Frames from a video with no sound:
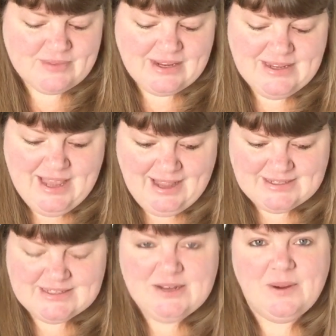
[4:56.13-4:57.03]
Yes,
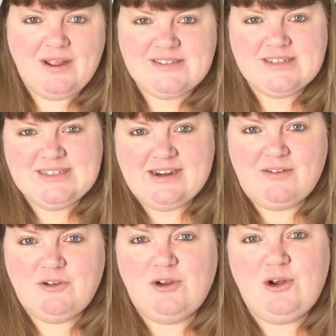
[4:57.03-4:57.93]
so as I said,
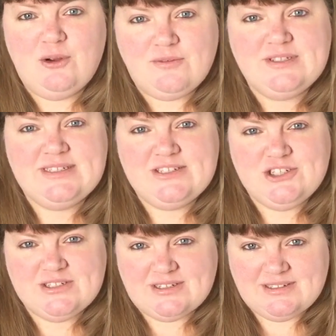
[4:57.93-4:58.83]
I've got a lot of
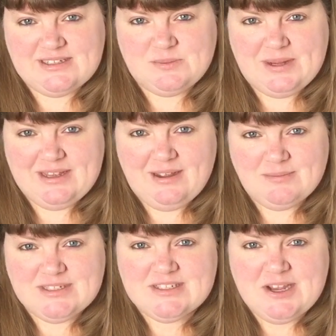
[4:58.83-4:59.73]
stitching done this week.
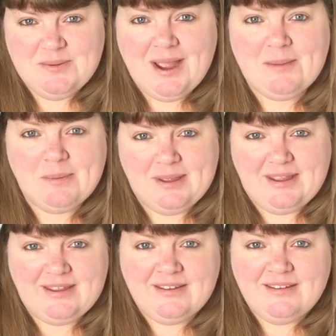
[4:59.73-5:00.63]
I'm so
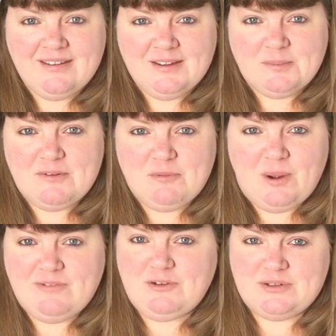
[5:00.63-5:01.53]
happy with what
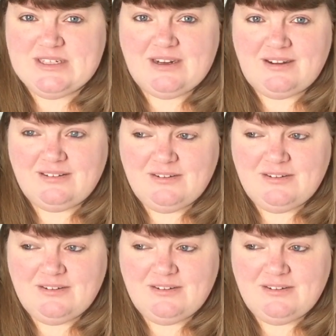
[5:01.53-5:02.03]
I've got done.